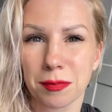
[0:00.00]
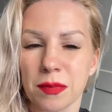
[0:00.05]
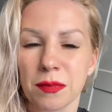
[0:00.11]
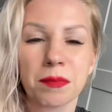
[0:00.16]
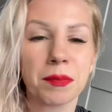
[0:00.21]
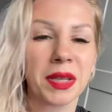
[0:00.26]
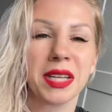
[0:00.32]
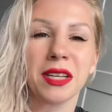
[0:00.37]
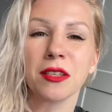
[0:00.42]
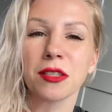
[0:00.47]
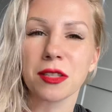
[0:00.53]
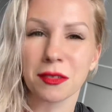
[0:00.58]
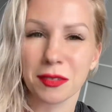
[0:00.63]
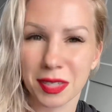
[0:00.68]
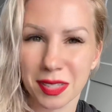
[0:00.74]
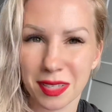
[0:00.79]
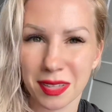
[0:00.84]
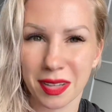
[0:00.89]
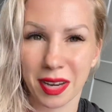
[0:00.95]
But here's the
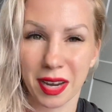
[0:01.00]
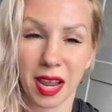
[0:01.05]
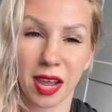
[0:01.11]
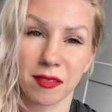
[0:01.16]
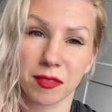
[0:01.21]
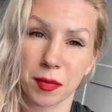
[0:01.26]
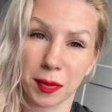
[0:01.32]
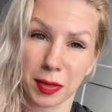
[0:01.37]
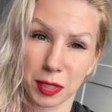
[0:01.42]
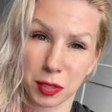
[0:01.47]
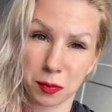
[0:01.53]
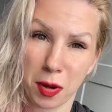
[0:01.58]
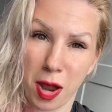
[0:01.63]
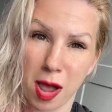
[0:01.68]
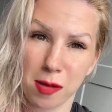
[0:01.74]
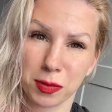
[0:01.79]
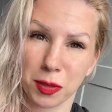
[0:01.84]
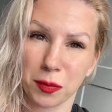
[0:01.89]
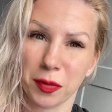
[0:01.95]
reason that I have the biggest
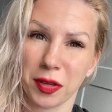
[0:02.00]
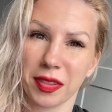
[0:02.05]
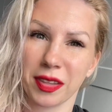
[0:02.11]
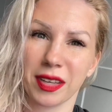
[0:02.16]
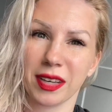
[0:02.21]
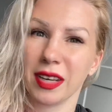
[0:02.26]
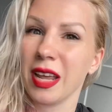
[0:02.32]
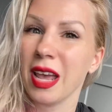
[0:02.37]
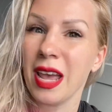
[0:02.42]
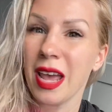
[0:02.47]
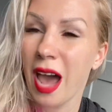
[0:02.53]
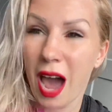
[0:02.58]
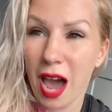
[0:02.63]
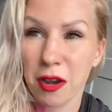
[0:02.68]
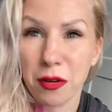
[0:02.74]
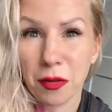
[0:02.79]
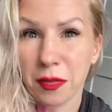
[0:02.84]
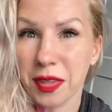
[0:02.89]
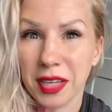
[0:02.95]
problem with it. I
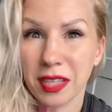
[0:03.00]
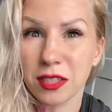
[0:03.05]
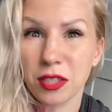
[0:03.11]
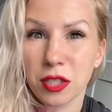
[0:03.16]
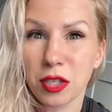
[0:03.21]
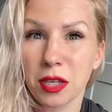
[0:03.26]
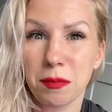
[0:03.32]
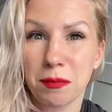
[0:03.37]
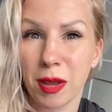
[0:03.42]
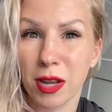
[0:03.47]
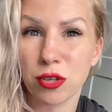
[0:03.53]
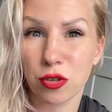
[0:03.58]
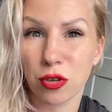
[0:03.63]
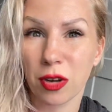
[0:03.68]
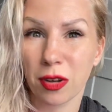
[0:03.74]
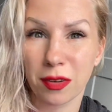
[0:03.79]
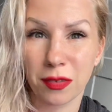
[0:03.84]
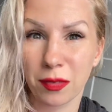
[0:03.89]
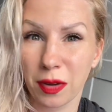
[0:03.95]
don't think it's a good measure
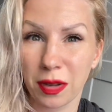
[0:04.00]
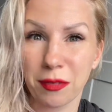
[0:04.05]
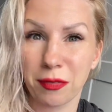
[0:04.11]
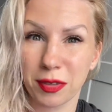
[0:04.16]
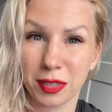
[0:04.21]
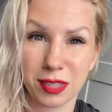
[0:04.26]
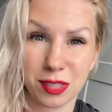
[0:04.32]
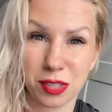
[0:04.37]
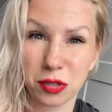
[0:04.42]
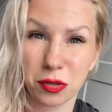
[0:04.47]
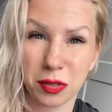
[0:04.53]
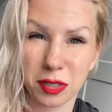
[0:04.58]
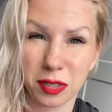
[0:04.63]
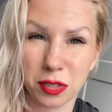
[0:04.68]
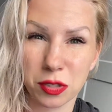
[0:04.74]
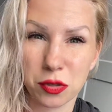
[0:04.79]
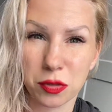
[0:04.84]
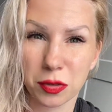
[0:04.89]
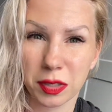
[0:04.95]
on if a student
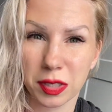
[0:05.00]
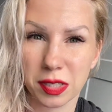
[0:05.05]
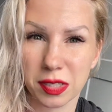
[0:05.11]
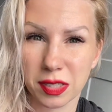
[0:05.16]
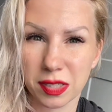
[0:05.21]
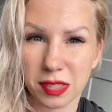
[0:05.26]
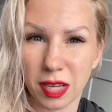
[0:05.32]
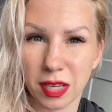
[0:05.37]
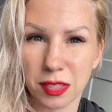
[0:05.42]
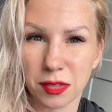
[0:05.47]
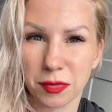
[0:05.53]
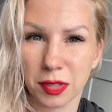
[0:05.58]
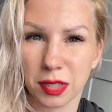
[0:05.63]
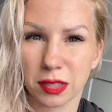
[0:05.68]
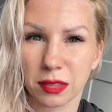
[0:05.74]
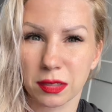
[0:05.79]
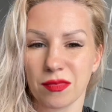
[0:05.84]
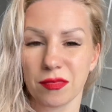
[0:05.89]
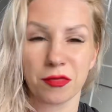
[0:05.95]
is truly
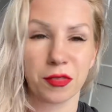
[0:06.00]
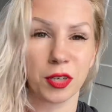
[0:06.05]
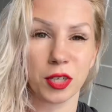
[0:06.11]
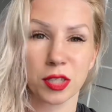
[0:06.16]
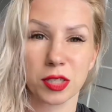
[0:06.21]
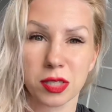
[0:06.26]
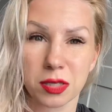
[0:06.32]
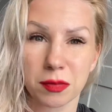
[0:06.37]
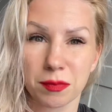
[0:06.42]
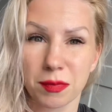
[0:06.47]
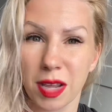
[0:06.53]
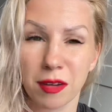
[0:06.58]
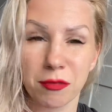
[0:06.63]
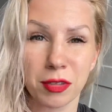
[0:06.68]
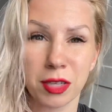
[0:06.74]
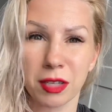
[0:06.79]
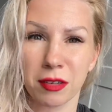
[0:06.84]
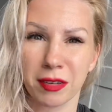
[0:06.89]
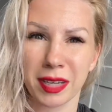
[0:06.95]
successful. First, every
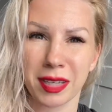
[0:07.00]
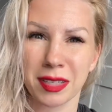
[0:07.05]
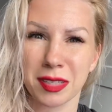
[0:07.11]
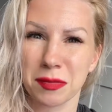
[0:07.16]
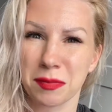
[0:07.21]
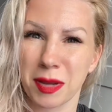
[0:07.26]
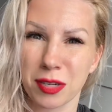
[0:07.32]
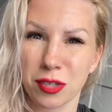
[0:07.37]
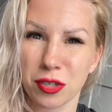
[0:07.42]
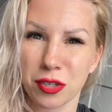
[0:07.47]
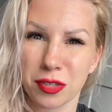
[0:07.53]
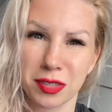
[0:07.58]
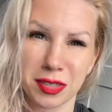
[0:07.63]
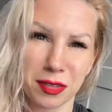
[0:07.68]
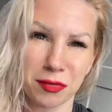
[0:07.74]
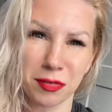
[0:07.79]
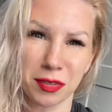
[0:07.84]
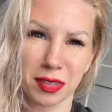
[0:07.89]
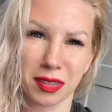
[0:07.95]
grade is measured
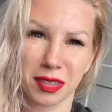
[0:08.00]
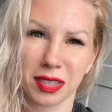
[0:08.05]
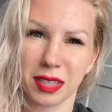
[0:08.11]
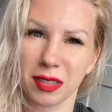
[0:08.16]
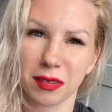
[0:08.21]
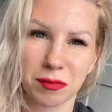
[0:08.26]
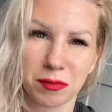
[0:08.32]
differently.